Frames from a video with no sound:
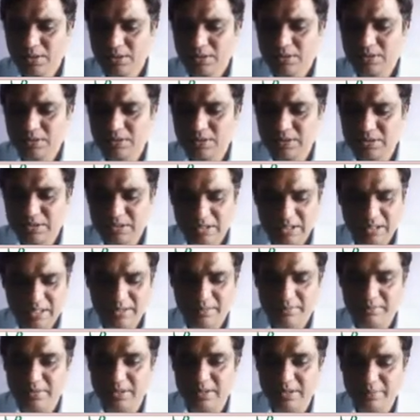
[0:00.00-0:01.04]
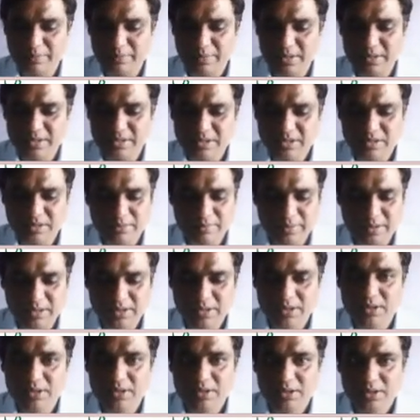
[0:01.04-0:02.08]
this can be replaced by
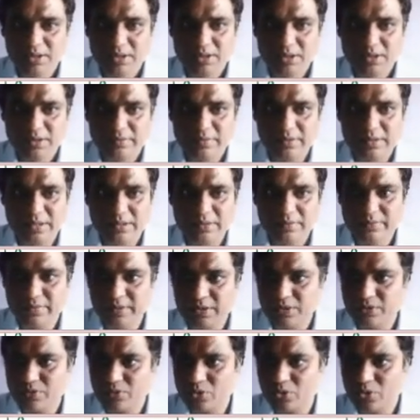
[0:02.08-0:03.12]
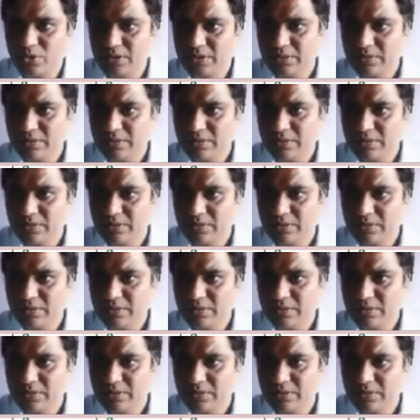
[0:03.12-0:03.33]
25 volt.